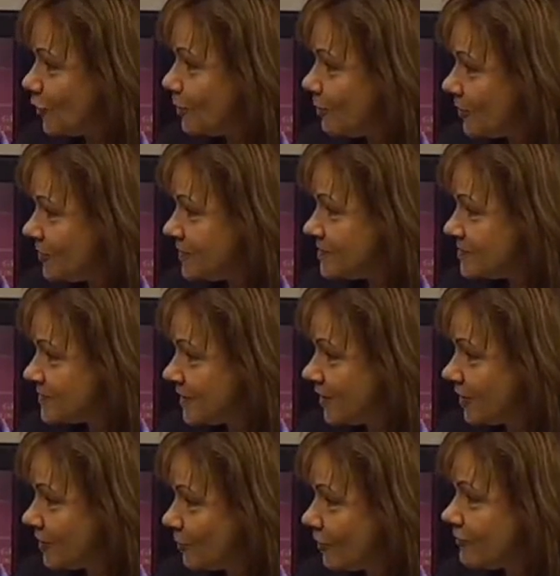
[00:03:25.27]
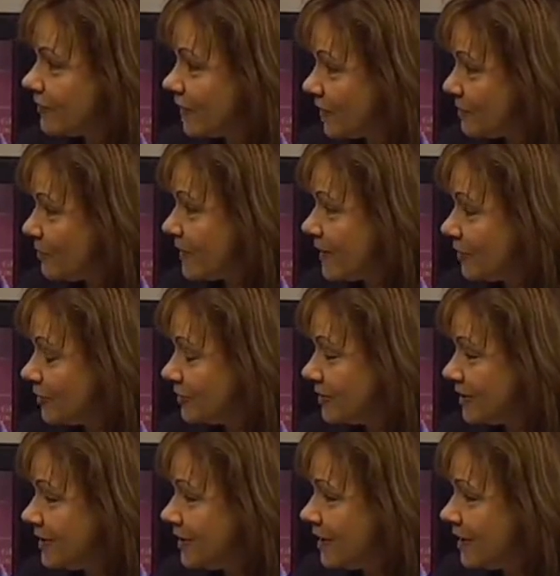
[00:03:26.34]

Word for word: Norbert this year, and we're very proud